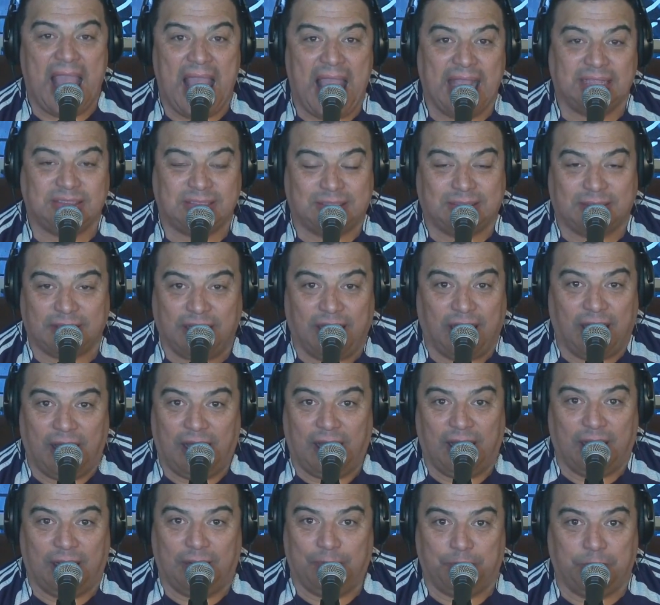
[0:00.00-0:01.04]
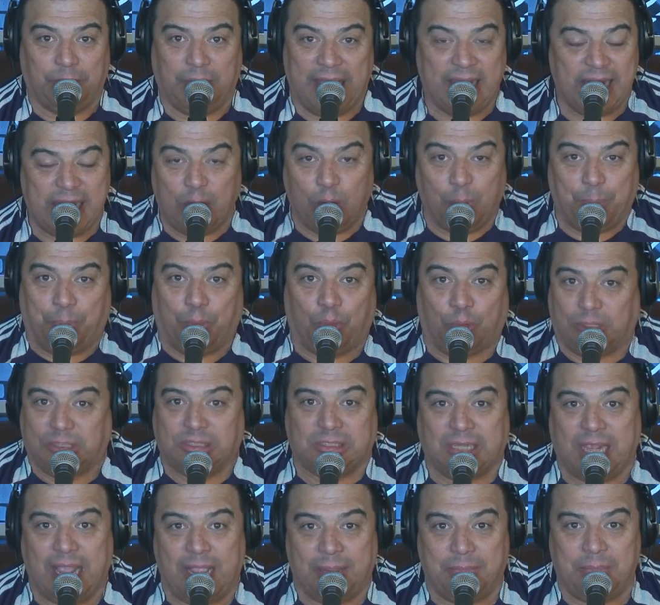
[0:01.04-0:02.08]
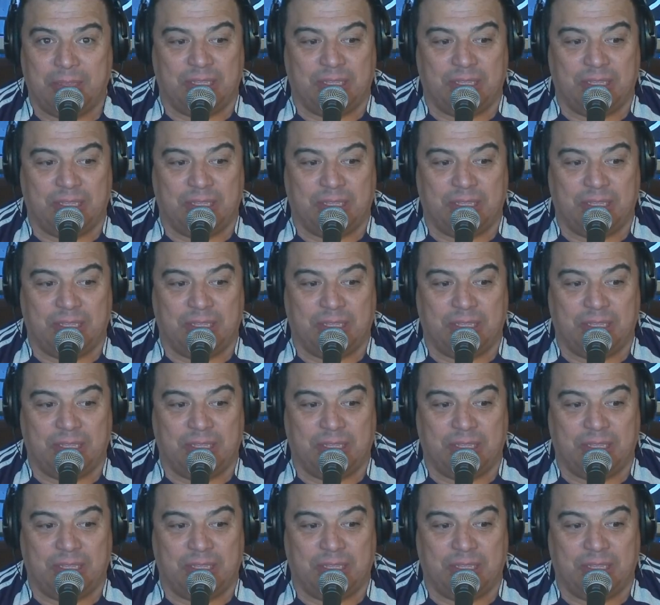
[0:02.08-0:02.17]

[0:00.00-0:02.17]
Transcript: at airports.